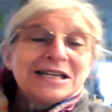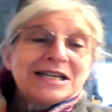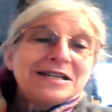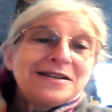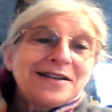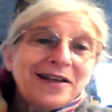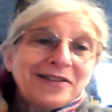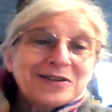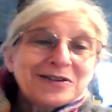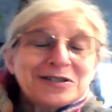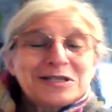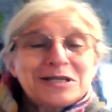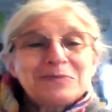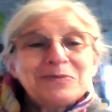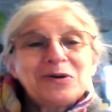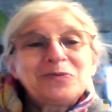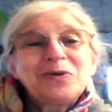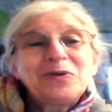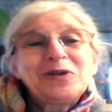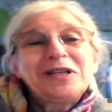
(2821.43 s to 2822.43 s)
another
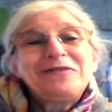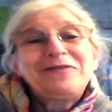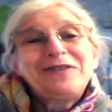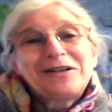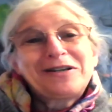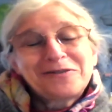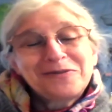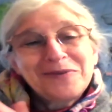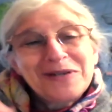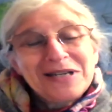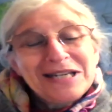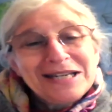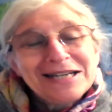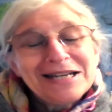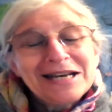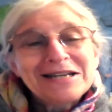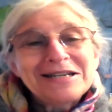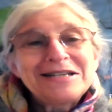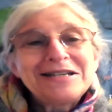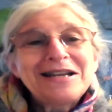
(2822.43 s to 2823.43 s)
Simón Bolívar. We
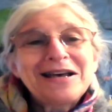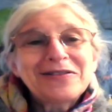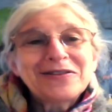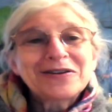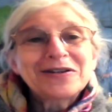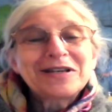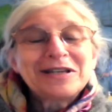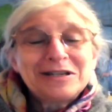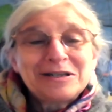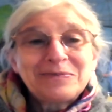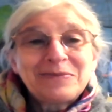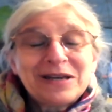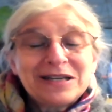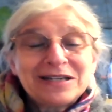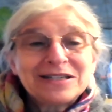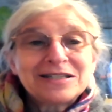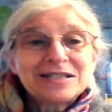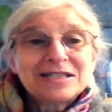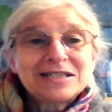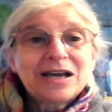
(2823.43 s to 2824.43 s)
need another
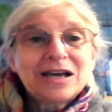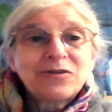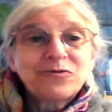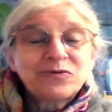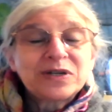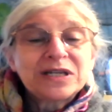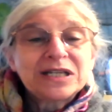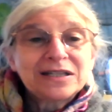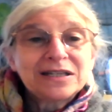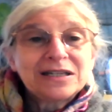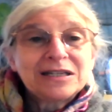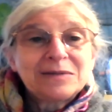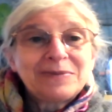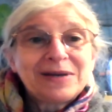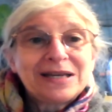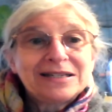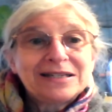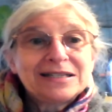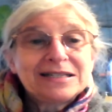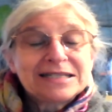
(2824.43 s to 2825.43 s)
independence to have real
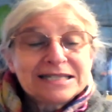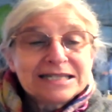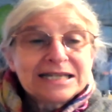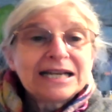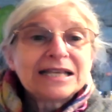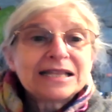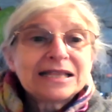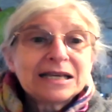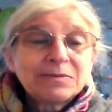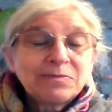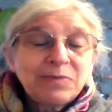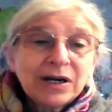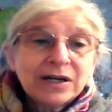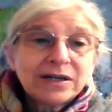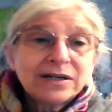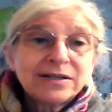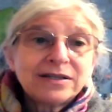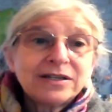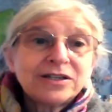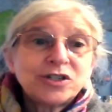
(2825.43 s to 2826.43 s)
independence. And I think
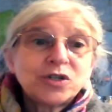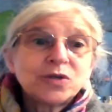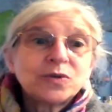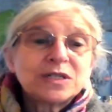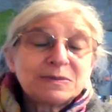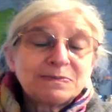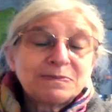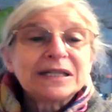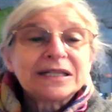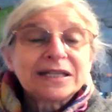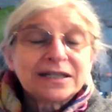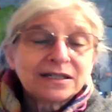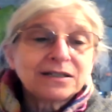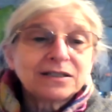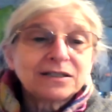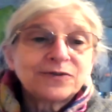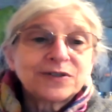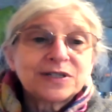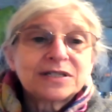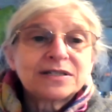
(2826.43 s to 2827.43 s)
part of the issue is
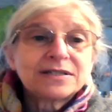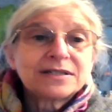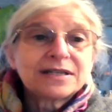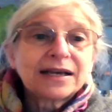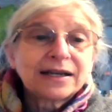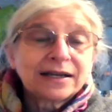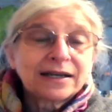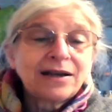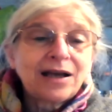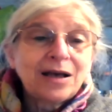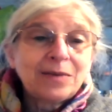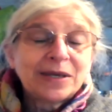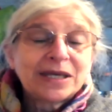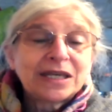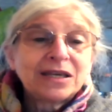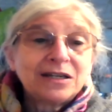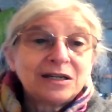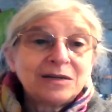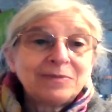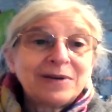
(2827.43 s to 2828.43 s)
political versus economic
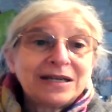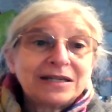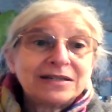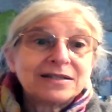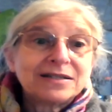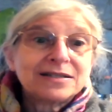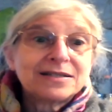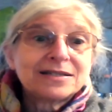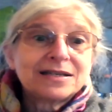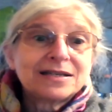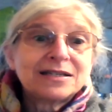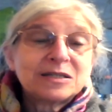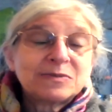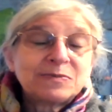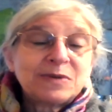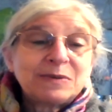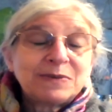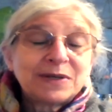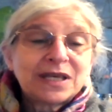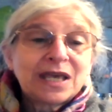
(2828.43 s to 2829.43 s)
independence, as
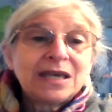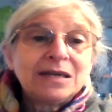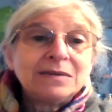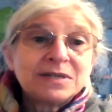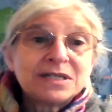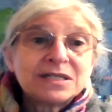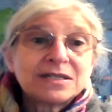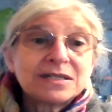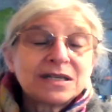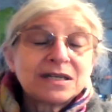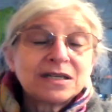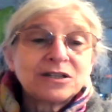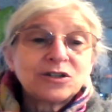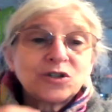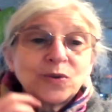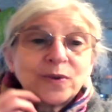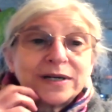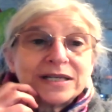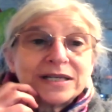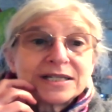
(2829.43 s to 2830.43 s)
people came to see in the
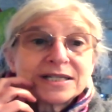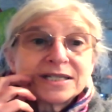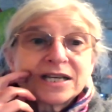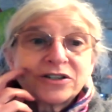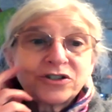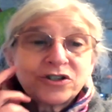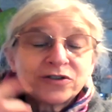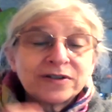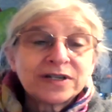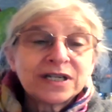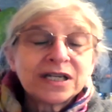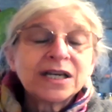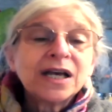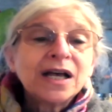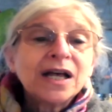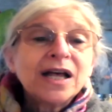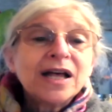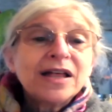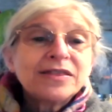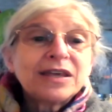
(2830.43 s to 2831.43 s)
twentieth century,
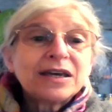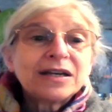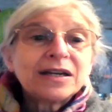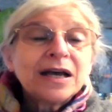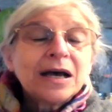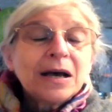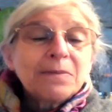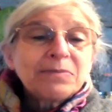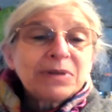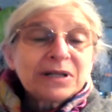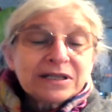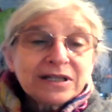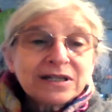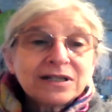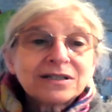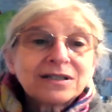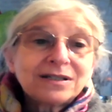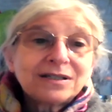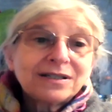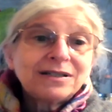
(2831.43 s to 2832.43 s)
that
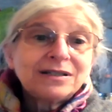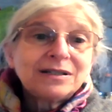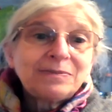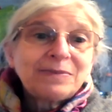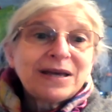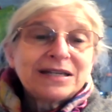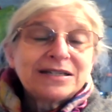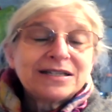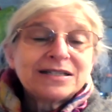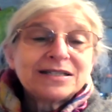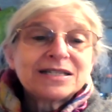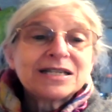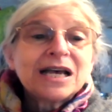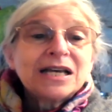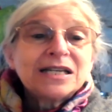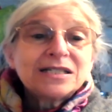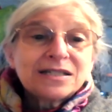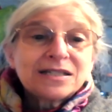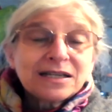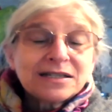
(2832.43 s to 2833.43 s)
political independence
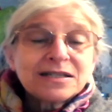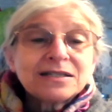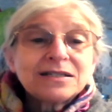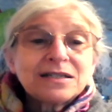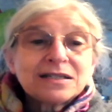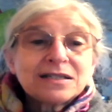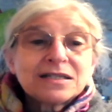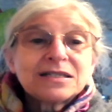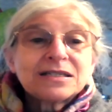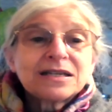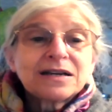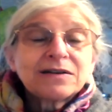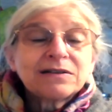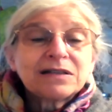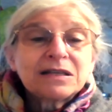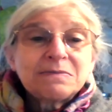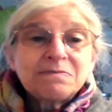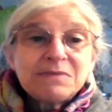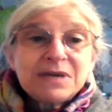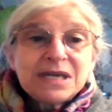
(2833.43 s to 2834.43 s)
doesn't
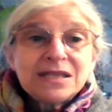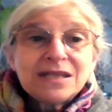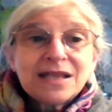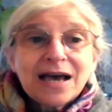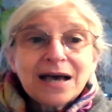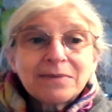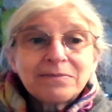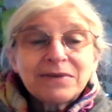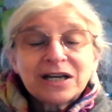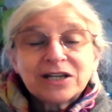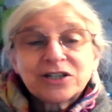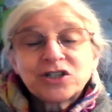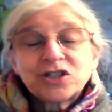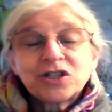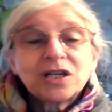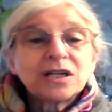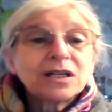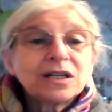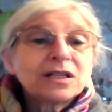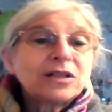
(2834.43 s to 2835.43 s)
necessarily mean that much
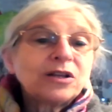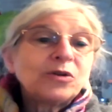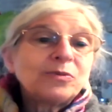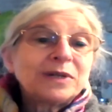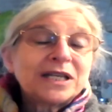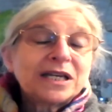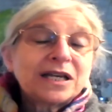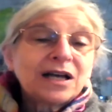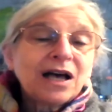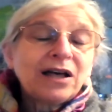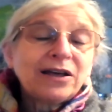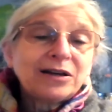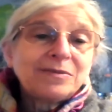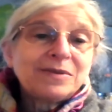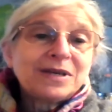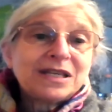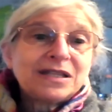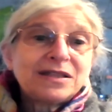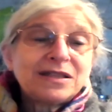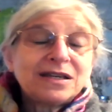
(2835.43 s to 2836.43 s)
in a global
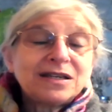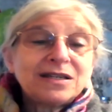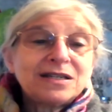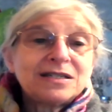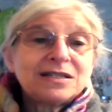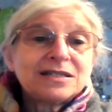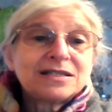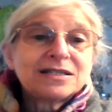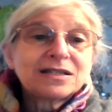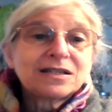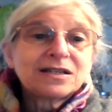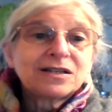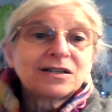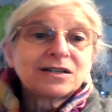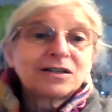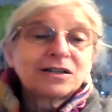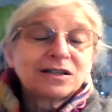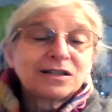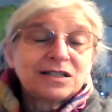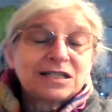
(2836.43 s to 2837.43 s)
economy that is
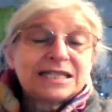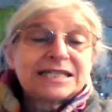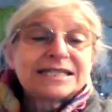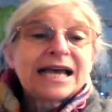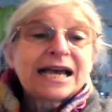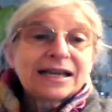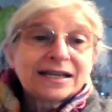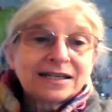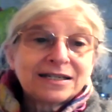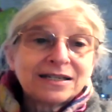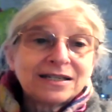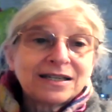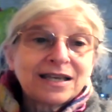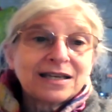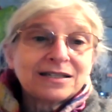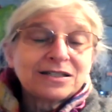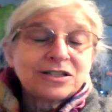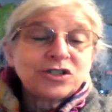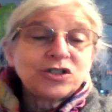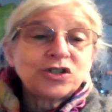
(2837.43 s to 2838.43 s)
stacked
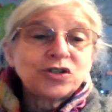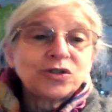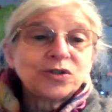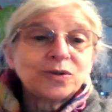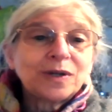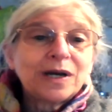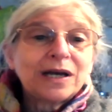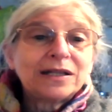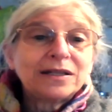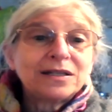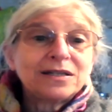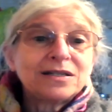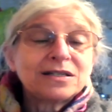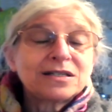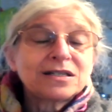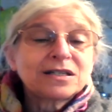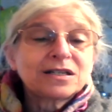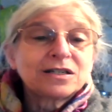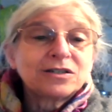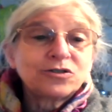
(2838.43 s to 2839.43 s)
against you and that
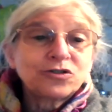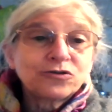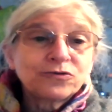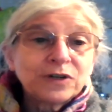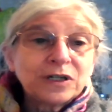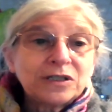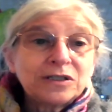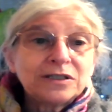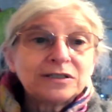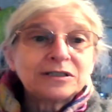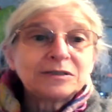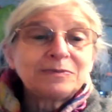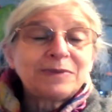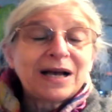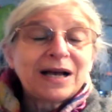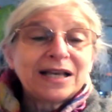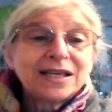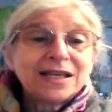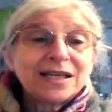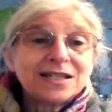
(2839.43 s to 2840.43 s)
is controlled
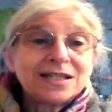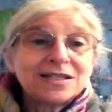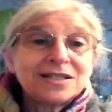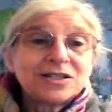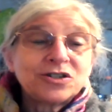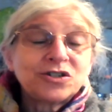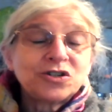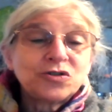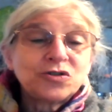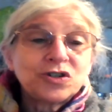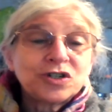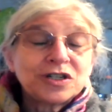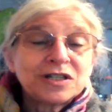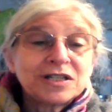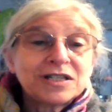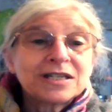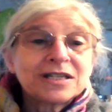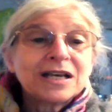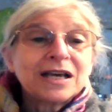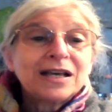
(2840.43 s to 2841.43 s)
by
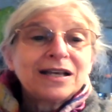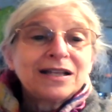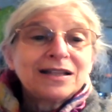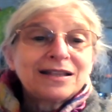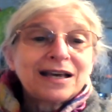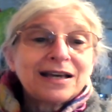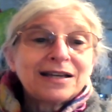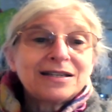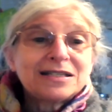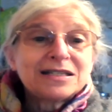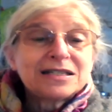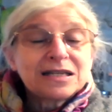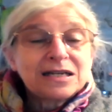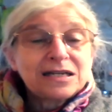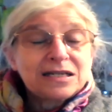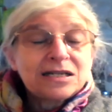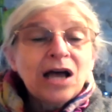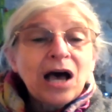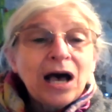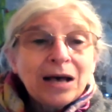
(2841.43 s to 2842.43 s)
institutions that is
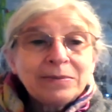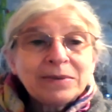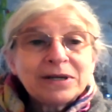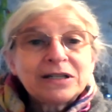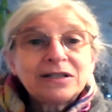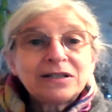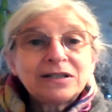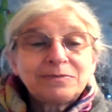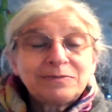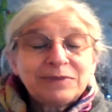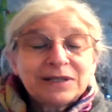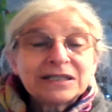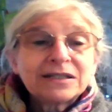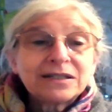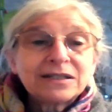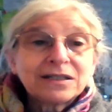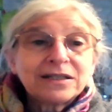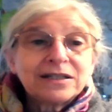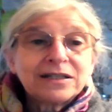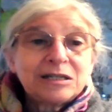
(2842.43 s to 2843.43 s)
nominal
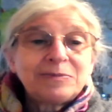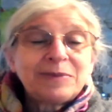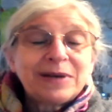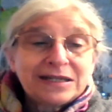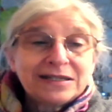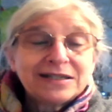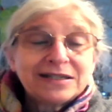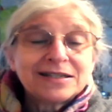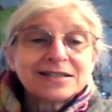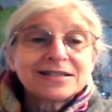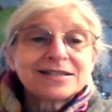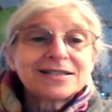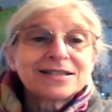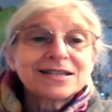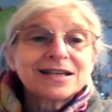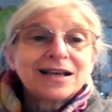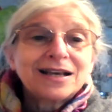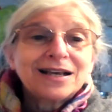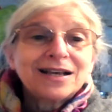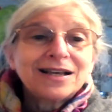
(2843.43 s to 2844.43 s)
political independence
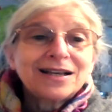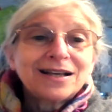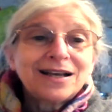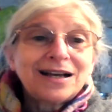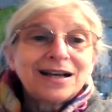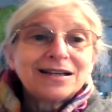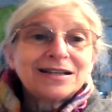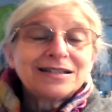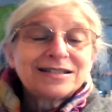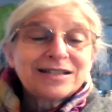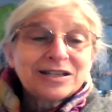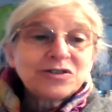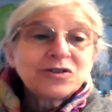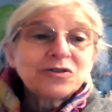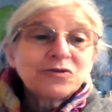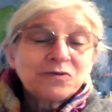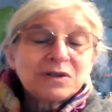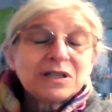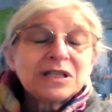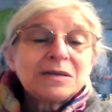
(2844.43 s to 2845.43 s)
Uh,
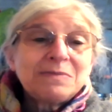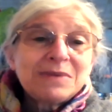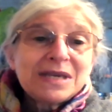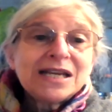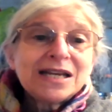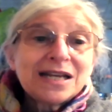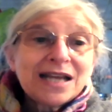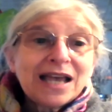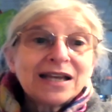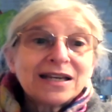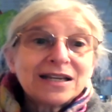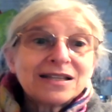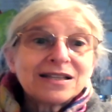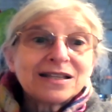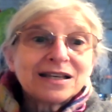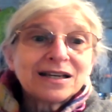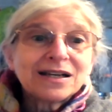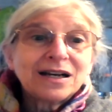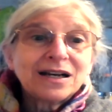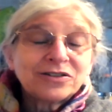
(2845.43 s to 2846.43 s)
doesn't really mean
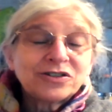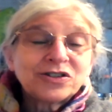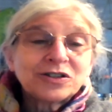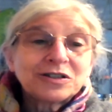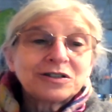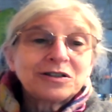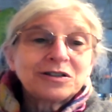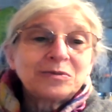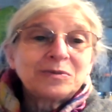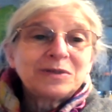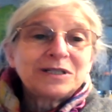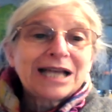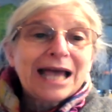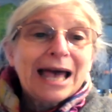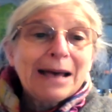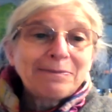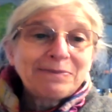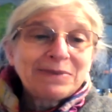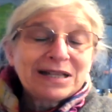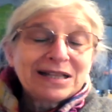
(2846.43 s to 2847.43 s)
anything under global
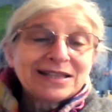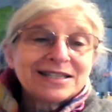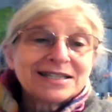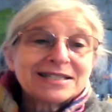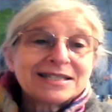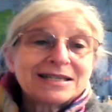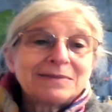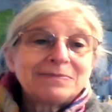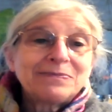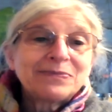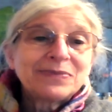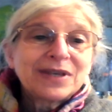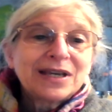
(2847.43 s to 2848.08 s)
capitalism.